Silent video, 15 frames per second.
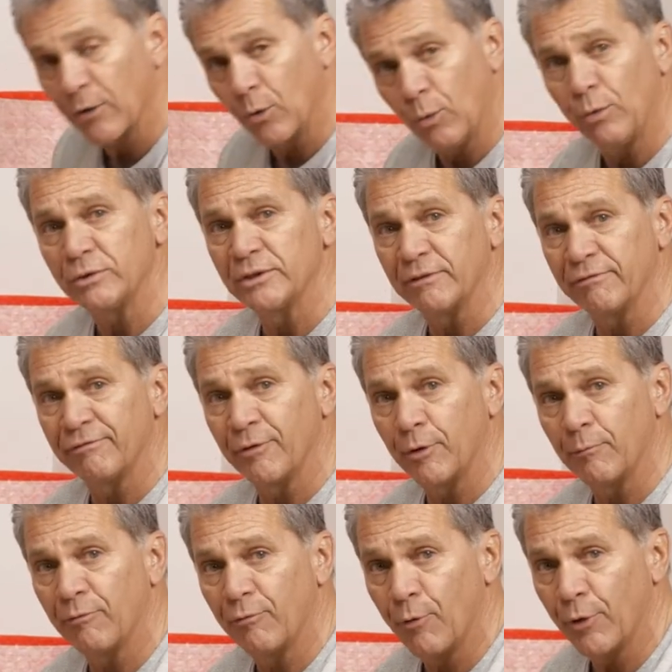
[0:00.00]
and holds it
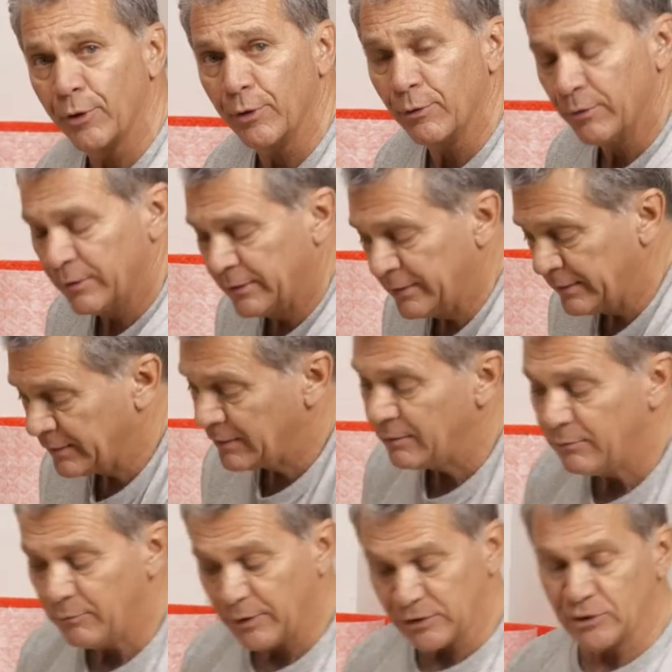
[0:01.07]
firm for you,
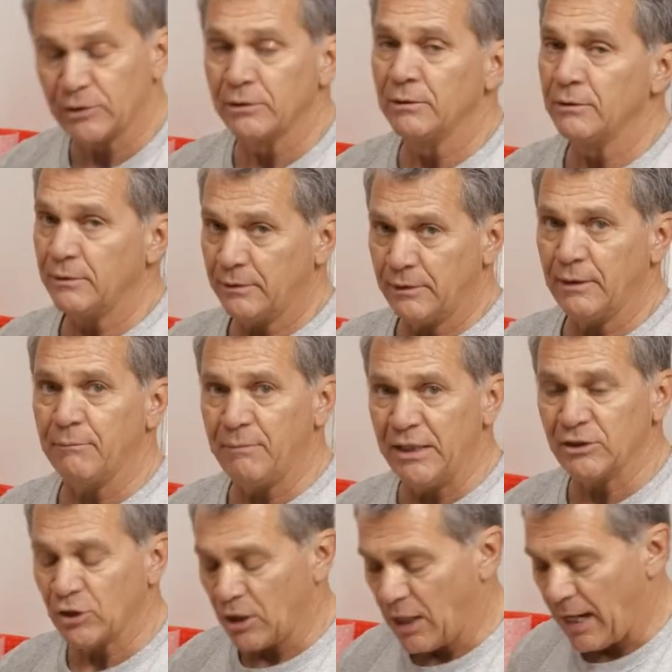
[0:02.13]
which it
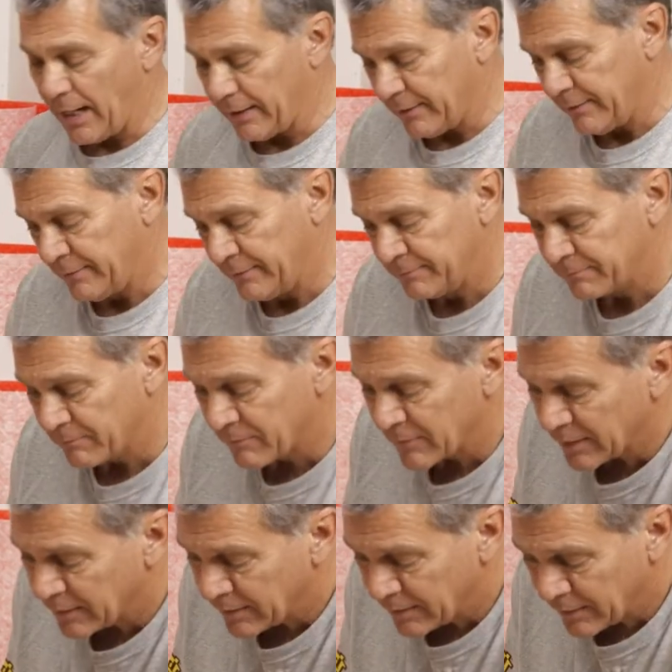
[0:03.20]
means a lot.
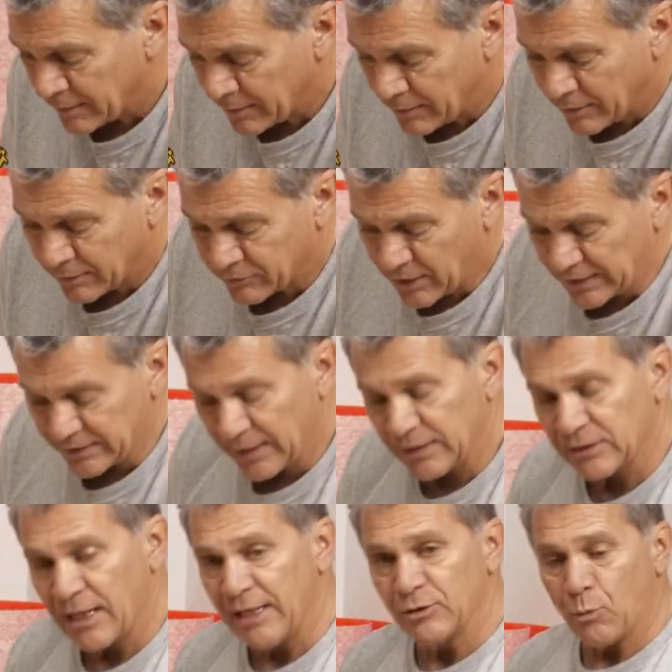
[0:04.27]
Takes any
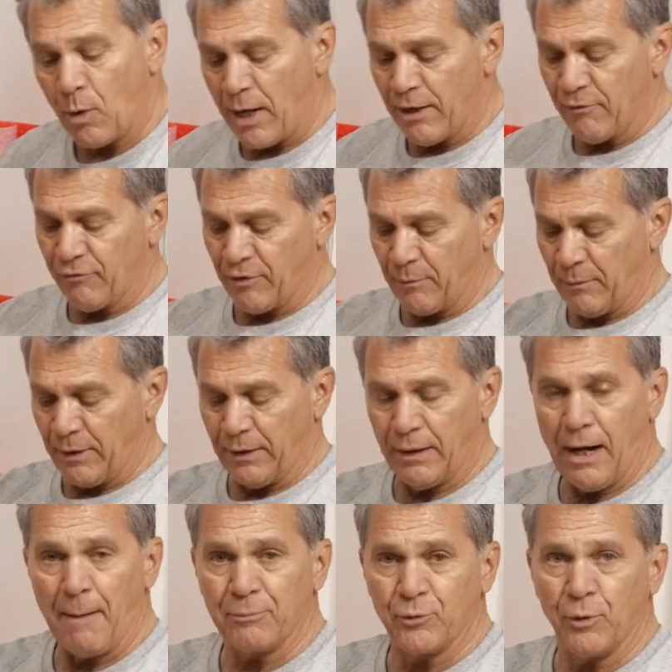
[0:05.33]
size wire from
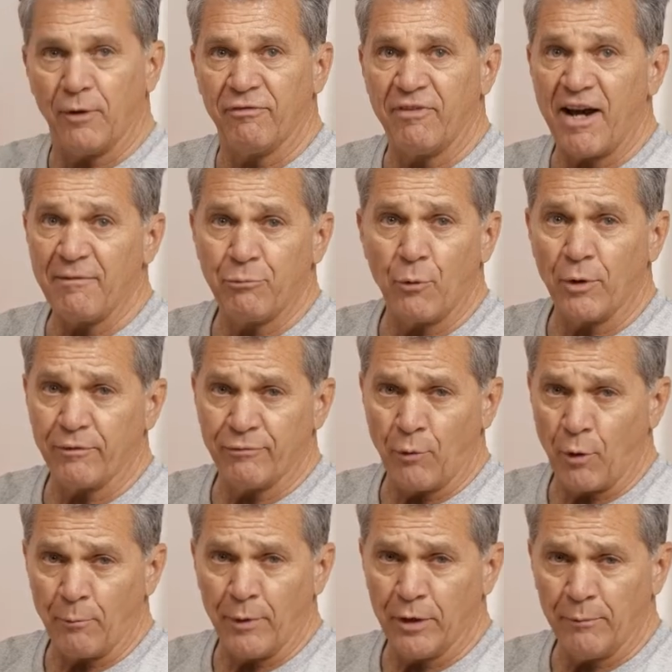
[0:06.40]
up to a
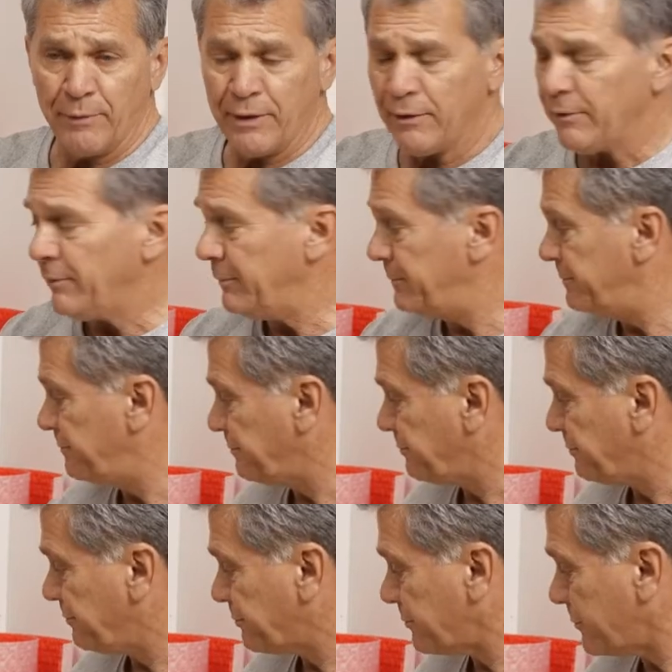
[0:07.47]
5.4 millimeter.
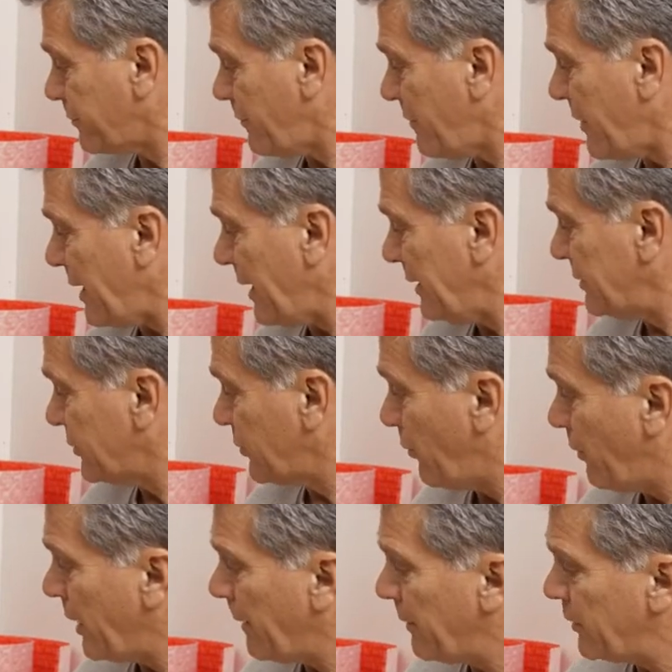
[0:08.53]
So
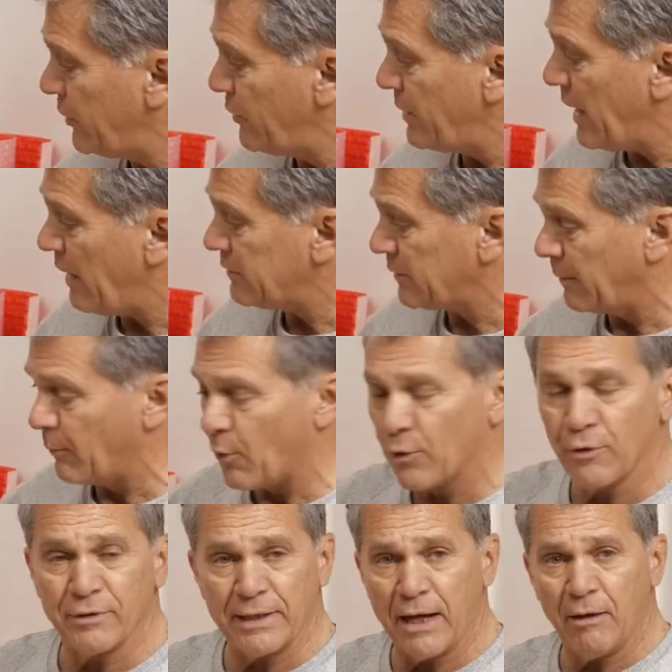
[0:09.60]
what I'm going to do now is I'm going to
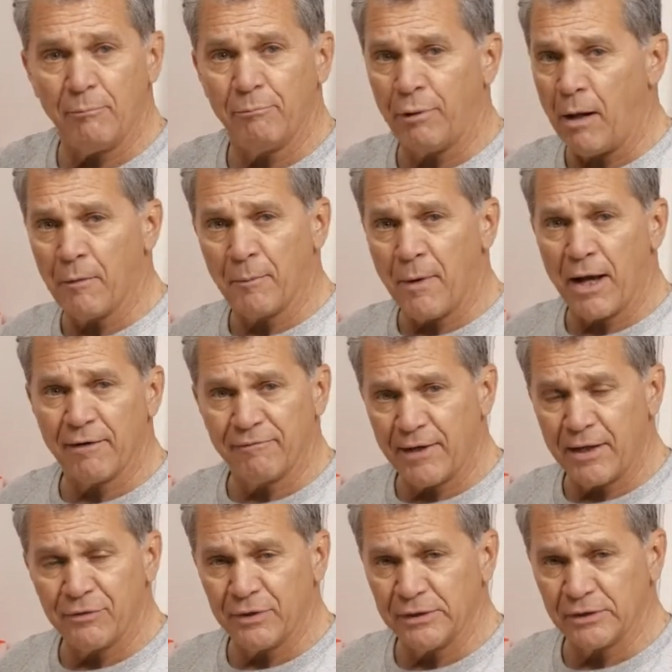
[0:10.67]
mortar it down, polymer
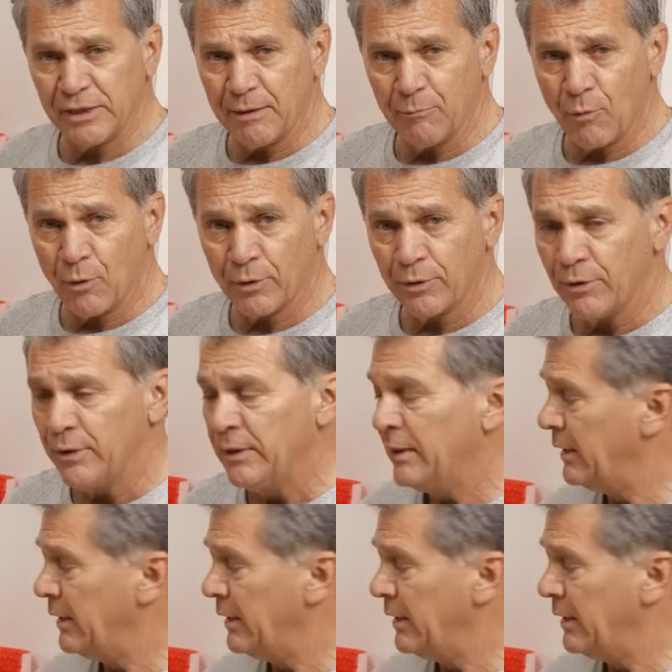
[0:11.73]
modified thin set mortar.